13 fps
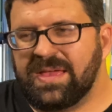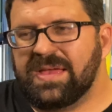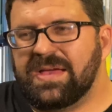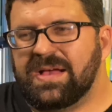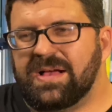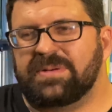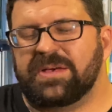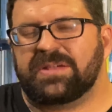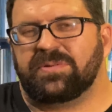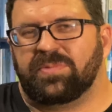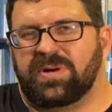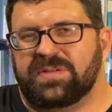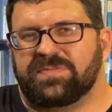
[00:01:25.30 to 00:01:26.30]
How about
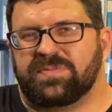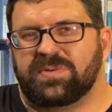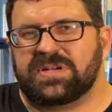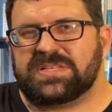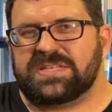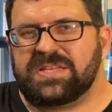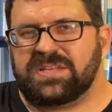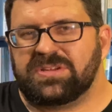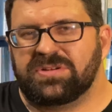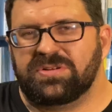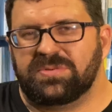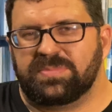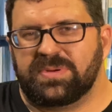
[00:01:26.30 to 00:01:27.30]
a 114
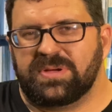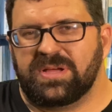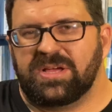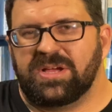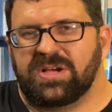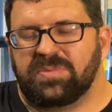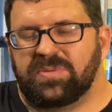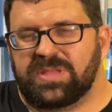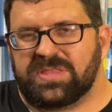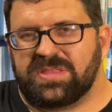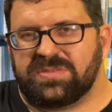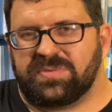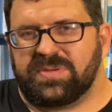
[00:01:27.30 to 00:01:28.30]
coupe with
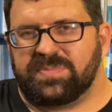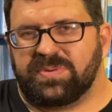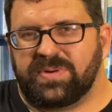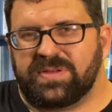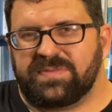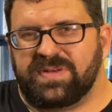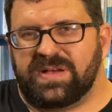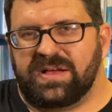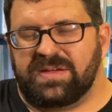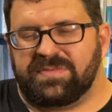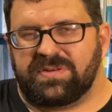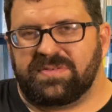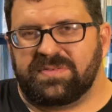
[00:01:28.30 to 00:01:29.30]
the
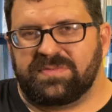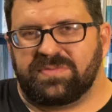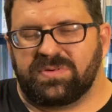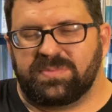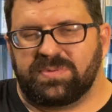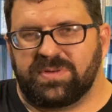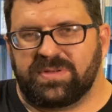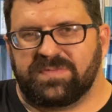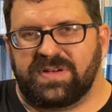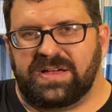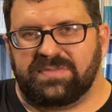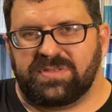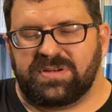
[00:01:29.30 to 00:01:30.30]
3.5 or even
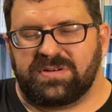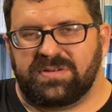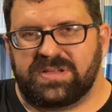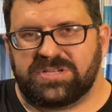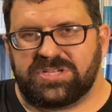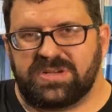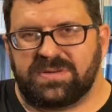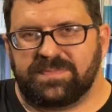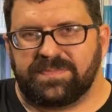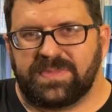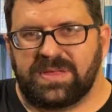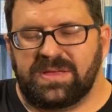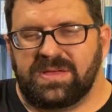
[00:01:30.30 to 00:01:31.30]
4.5 liter engine?
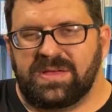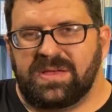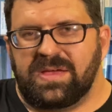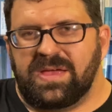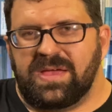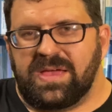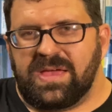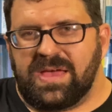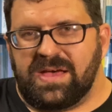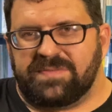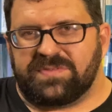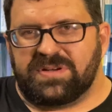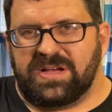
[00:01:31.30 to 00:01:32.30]

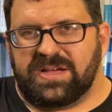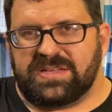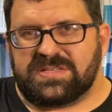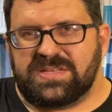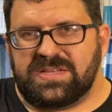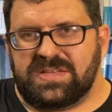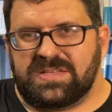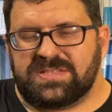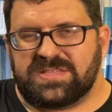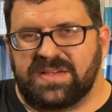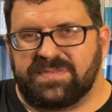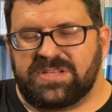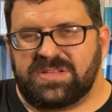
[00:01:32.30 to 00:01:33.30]
after
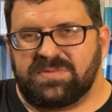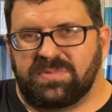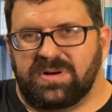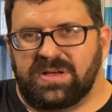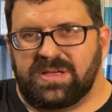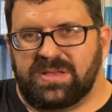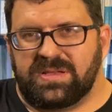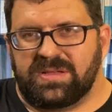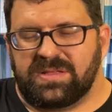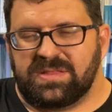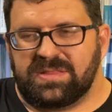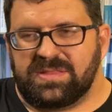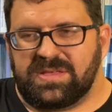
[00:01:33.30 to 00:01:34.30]
1971,
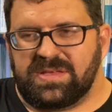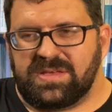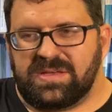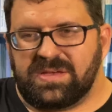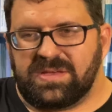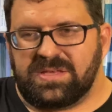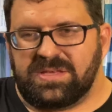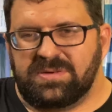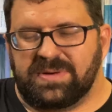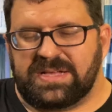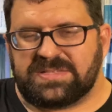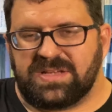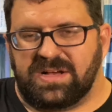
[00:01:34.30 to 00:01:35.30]
the
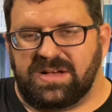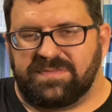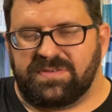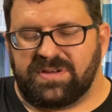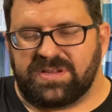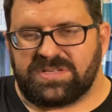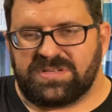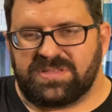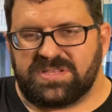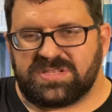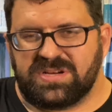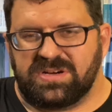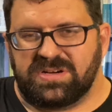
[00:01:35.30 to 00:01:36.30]
U.S. offerings for
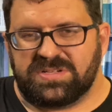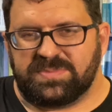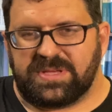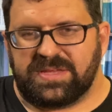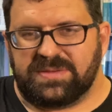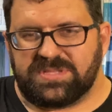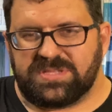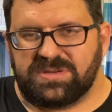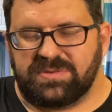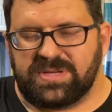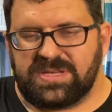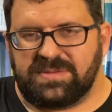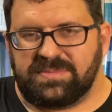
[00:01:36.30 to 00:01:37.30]
these cars became so
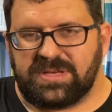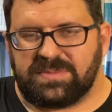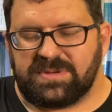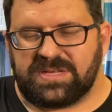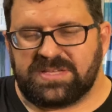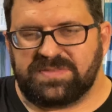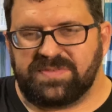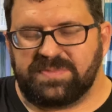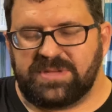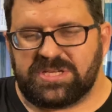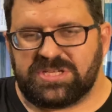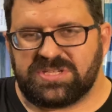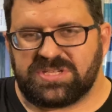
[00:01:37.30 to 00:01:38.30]
anemic because of
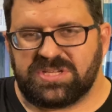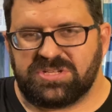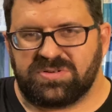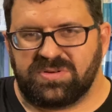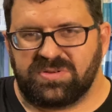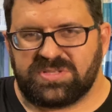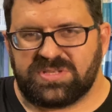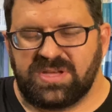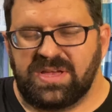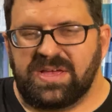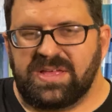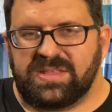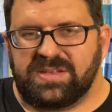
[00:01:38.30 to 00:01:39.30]
emissions controls
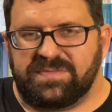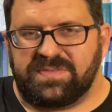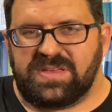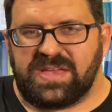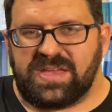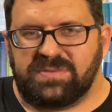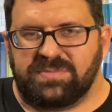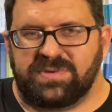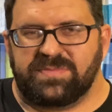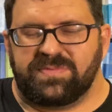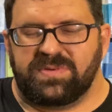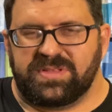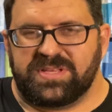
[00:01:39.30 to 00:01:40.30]
that a V8 would
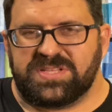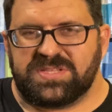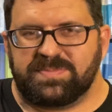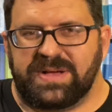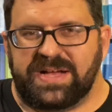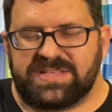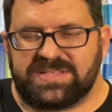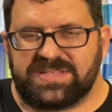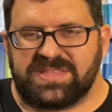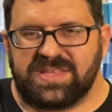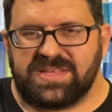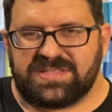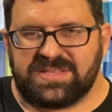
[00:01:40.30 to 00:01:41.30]
have really spiced
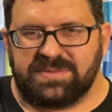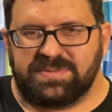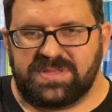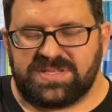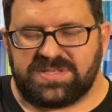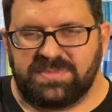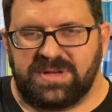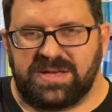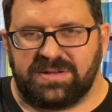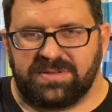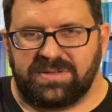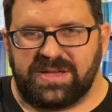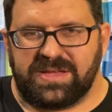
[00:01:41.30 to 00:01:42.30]
things up in this
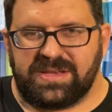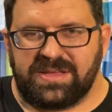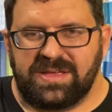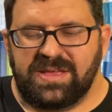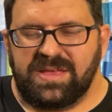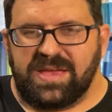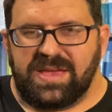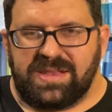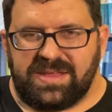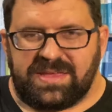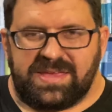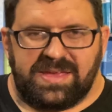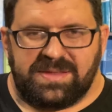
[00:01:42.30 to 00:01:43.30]
model line. And
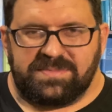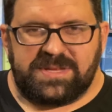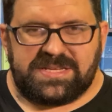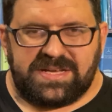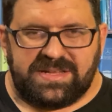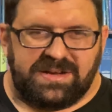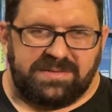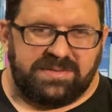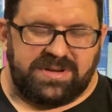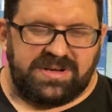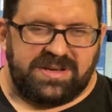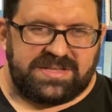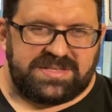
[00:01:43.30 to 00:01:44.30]
it can be done. I
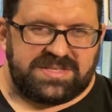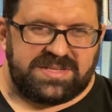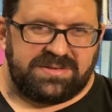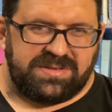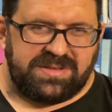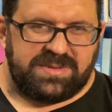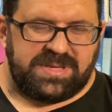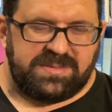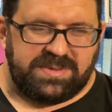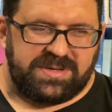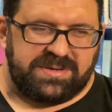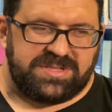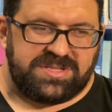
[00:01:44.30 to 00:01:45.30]
wouldn't necessarily be
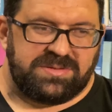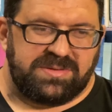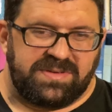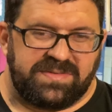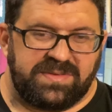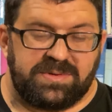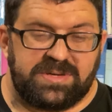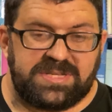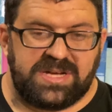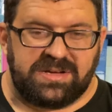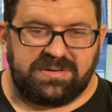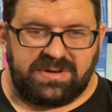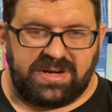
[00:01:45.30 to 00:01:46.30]
opposed to it if it were
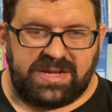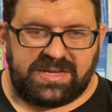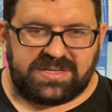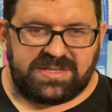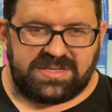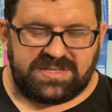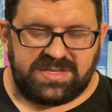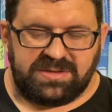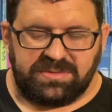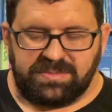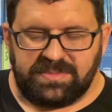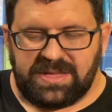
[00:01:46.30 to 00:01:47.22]
done right. So